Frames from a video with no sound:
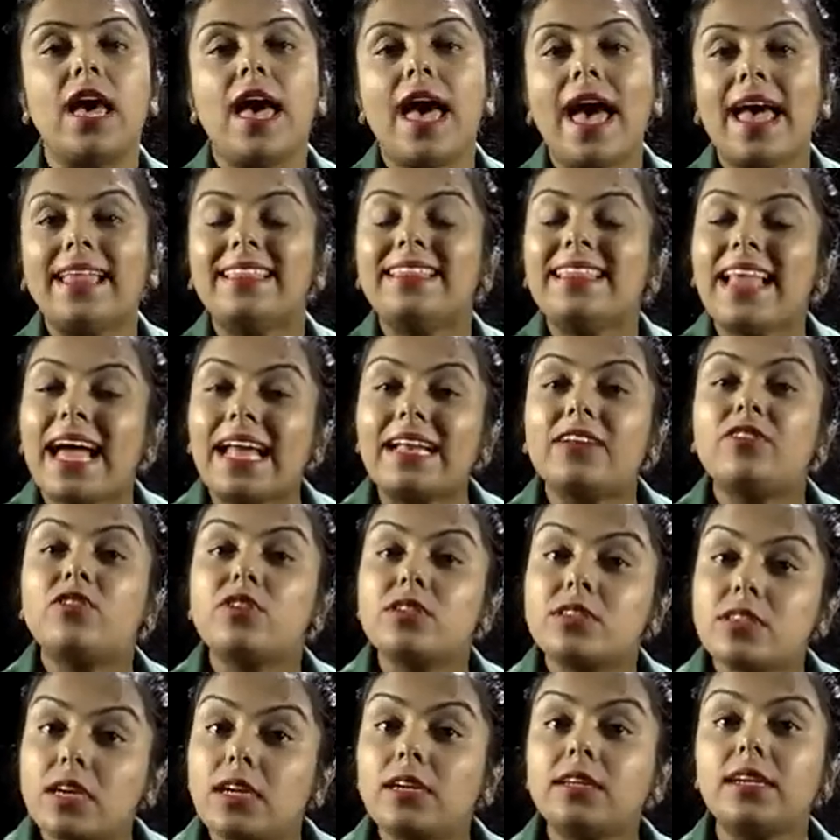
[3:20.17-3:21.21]
and that
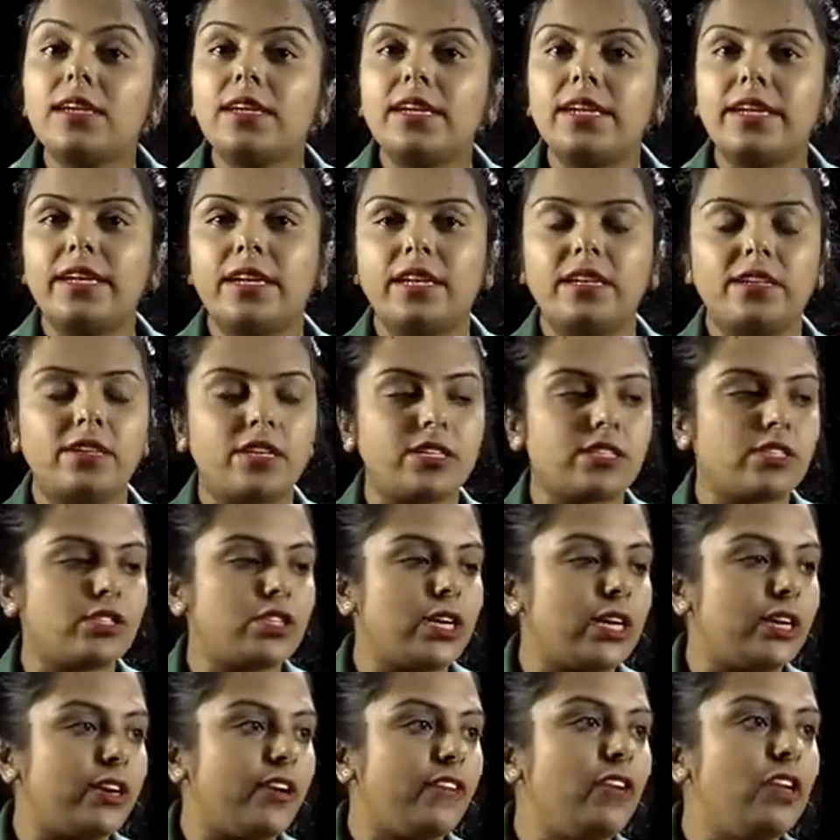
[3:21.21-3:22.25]
resulted in
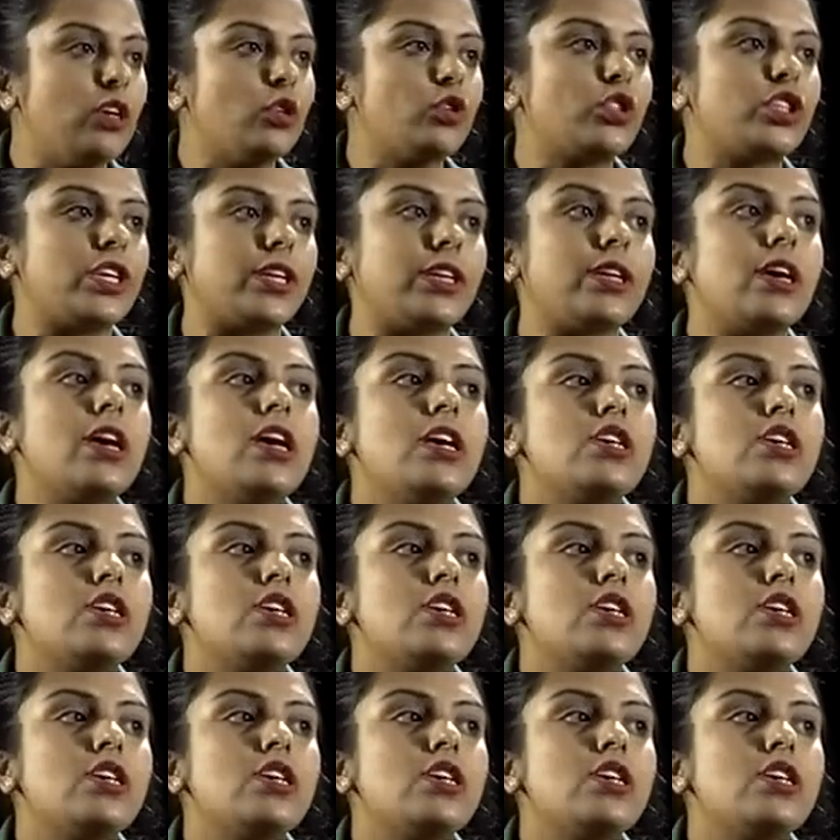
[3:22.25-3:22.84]
industrial revolution.